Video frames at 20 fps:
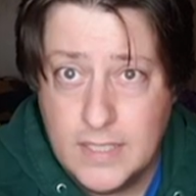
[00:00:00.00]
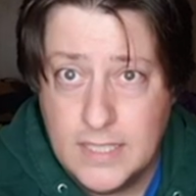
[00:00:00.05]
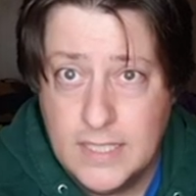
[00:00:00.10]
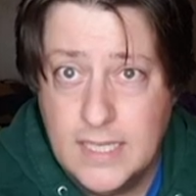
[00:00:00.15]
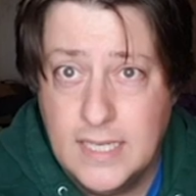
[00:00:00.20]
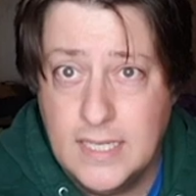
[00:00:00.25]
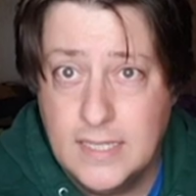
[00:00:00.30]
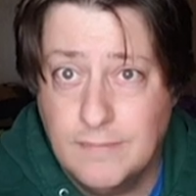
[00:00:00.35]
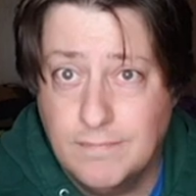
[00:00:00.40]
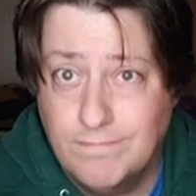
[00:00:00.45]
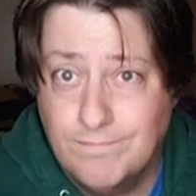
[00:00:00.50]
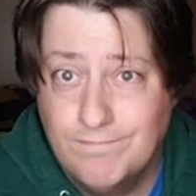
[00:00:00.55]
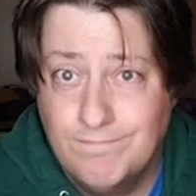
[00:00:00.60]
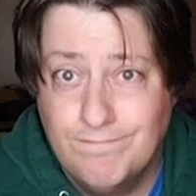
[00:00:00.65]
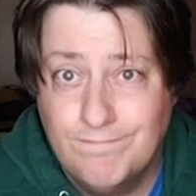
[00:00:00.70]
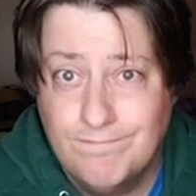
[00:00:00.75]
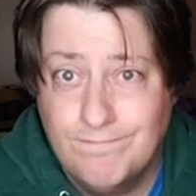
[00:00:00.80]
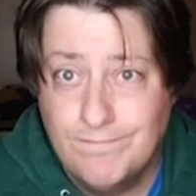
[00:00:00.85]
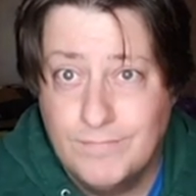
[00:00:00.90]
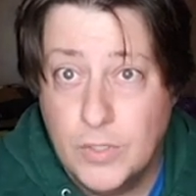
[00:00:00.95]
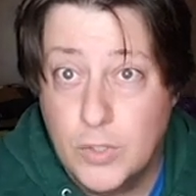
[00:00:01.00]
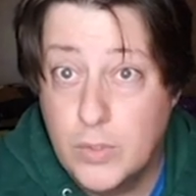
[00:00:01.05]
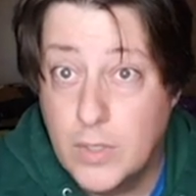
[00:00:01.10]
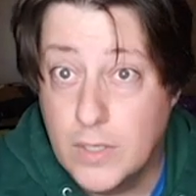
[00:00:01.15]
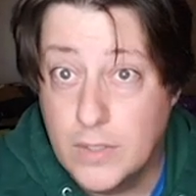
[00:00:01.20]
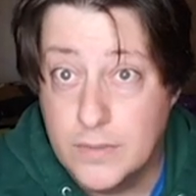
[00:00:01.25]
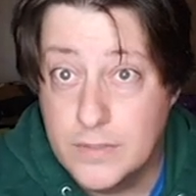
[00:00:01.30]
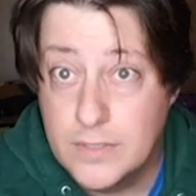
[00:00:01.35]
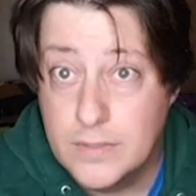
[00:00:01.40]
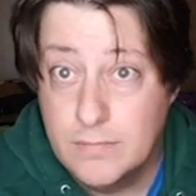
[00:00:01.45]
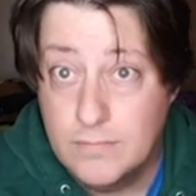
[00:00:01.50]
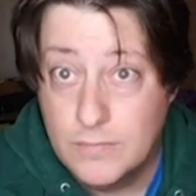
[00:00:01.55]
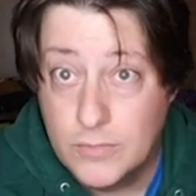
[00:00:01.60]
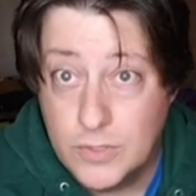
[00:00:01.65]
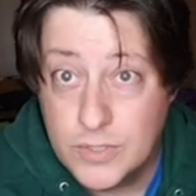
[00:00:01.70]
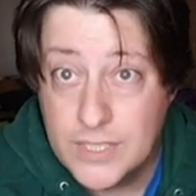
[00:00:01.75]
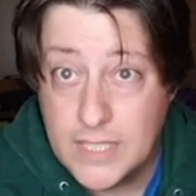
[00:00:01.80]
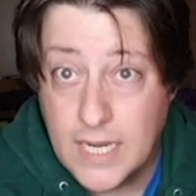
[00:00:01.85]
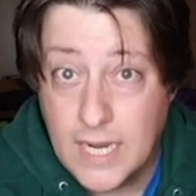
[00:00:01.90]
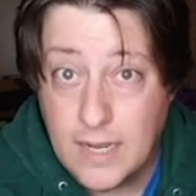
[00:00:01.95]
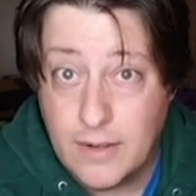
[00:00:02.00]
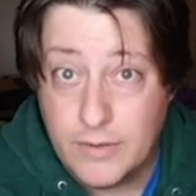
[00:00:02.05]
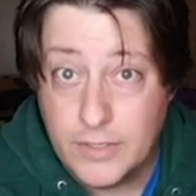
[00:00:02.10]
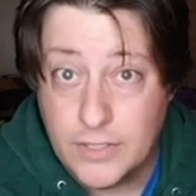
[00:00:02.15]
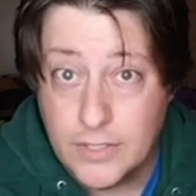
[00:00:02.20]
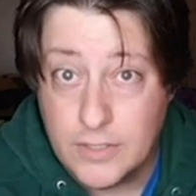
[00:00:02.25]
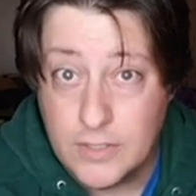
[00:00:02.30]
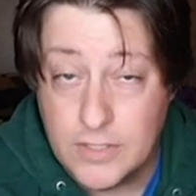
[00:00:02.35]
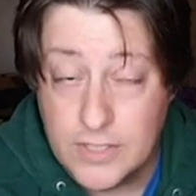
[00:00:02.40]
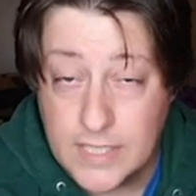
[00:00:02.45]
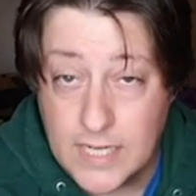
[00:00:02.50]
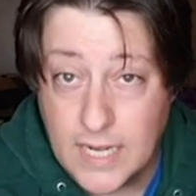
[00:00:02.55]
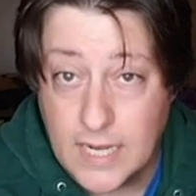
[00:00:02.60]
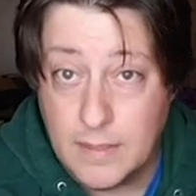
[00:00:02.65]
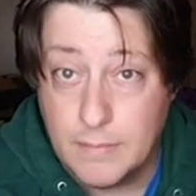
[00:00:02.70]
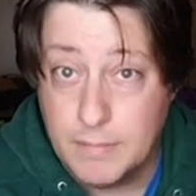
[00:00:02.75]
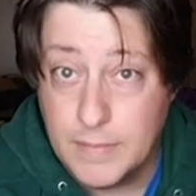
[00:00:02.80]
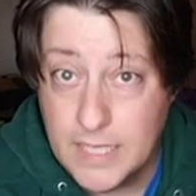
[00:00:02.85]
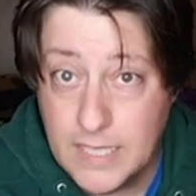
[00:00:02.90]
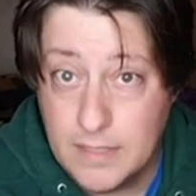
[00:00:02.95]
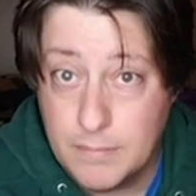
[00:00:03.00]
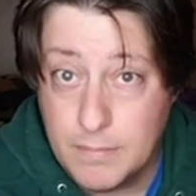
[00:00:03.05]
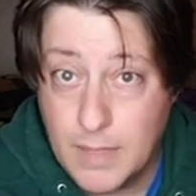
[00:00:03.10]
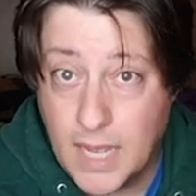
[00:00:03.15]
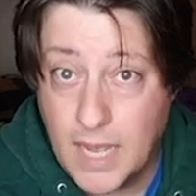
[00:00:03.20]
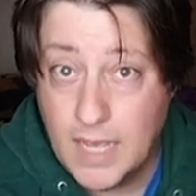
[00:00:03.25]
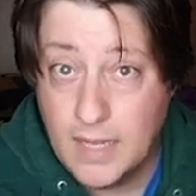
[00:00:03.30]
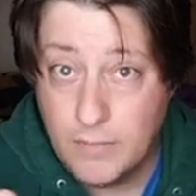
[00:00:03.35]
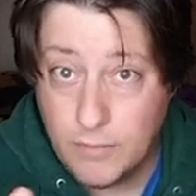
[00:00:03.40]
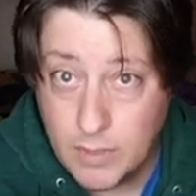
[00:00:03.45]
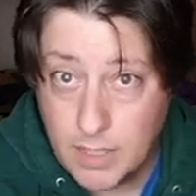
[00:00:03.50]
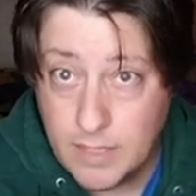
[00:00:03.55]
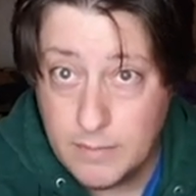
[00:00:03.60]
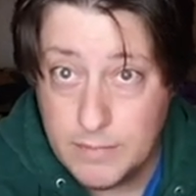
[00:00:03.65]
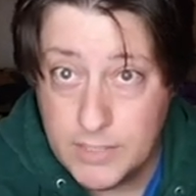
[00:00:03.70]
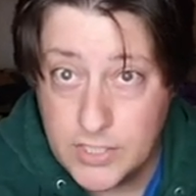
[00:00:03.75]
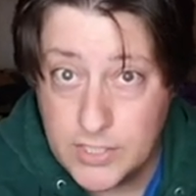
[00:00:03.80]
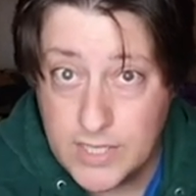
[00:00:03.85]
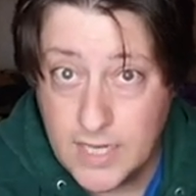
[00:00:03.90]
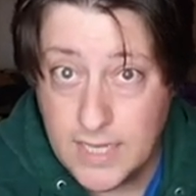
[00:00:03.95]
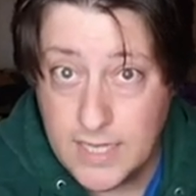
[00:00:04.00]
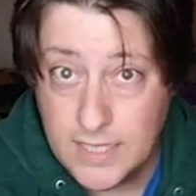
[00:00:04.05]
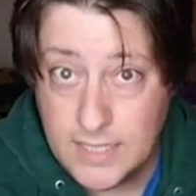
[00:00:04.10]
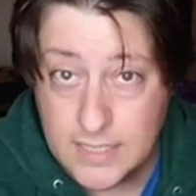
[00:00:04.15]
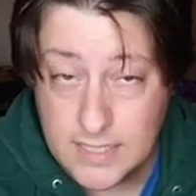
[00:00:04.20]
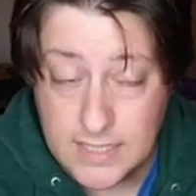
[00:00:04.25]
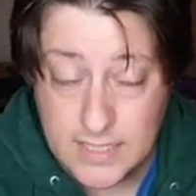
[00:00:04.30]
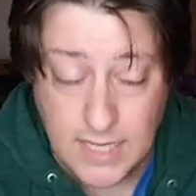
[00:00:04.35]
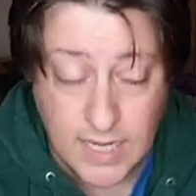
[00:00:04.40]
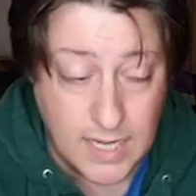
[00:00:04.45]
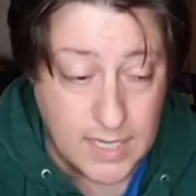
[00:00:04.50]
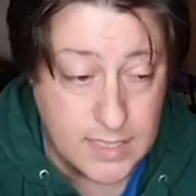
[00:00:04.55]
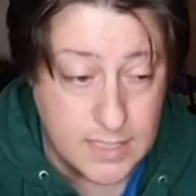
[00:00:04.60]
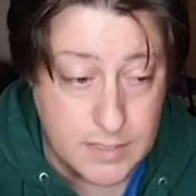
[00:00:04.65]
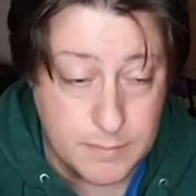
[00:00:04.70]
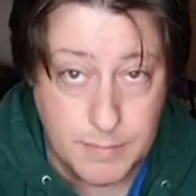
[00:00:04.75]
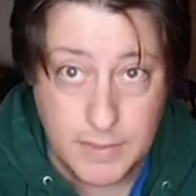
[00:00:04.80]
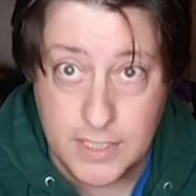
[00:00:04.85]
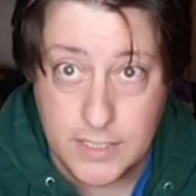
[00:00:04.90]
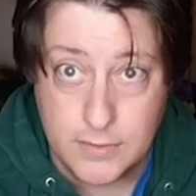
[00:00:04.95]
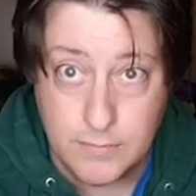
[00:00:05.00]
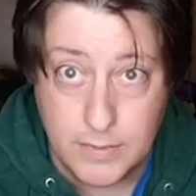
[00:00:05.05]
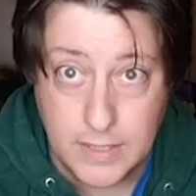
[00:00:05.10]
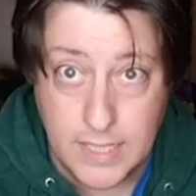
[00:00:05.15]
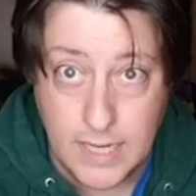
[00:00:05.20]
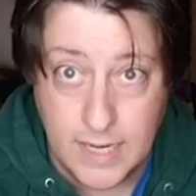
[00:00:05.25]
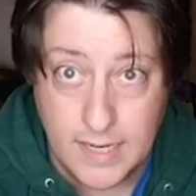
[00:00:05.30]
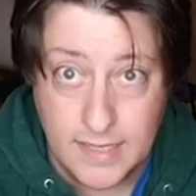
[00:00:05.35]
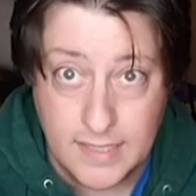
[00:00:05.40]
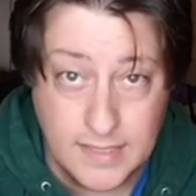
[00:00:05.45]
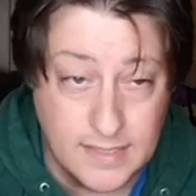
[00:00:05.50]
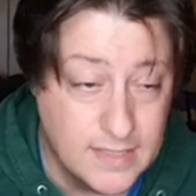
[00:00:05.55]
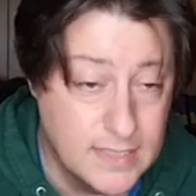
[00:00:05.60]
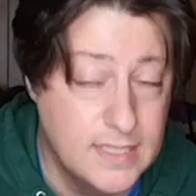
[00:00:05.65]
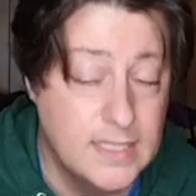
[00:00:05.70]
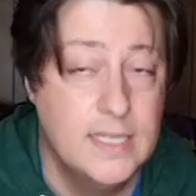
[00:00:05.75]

again, who knows? We'll see how it turns out. Me and mine, we're going to be staying inside as best we can.